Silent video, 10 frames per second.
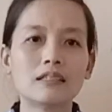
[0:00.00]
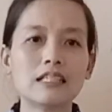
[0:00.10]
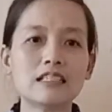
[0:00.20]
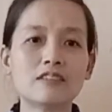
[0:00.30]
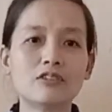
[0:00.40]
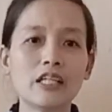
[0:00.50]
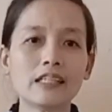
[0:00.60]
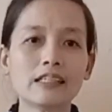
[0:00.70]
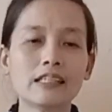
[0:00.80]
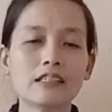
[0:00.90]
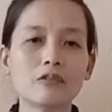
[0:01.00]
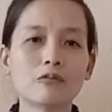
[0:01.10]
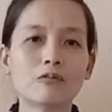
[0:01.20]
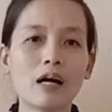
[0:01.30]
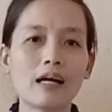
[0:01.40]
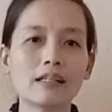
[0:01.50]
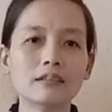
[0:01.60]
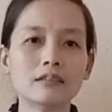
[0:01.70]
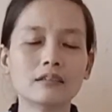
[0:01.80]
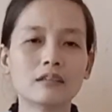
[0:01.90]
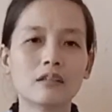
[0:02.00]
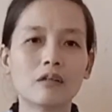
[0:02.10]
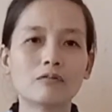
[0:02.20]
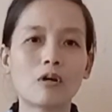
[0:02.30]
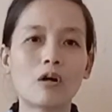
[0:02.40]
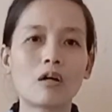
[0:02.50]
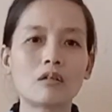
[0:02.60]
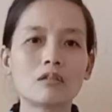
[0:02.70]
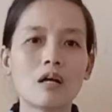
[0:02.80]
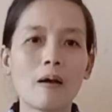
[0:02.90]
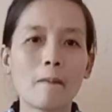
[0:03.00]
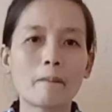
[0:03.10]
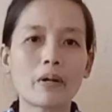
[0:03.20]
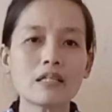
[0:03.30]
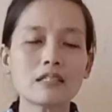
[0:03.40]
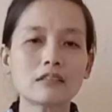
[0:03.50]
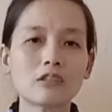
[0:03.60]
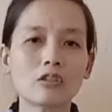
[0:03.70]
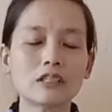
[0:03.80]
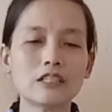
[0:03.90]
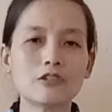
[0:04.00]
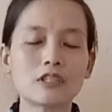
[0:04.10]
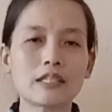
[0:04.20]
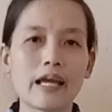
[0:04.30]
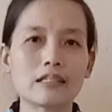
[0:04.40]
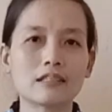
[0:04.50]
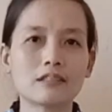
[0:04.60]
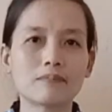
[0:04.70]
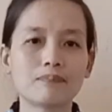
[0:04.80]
She's drinking wine for present continuous tense.